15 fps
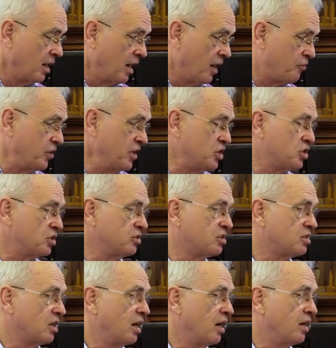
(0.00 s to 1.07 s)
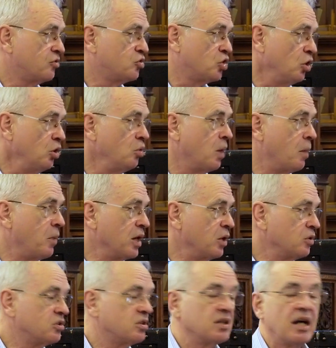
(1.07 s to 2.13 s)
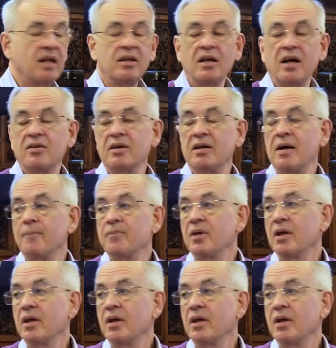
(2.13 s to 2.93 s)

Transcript: Ephesians 2, when we looked at that the other